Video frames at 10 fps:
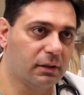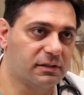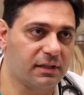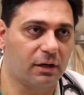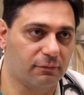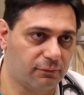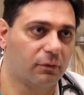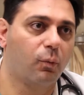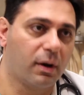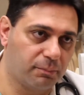instead of
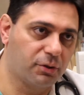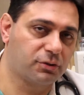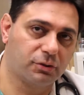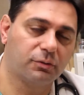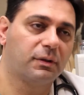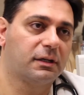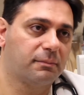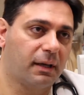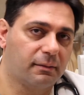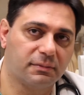one person doing it by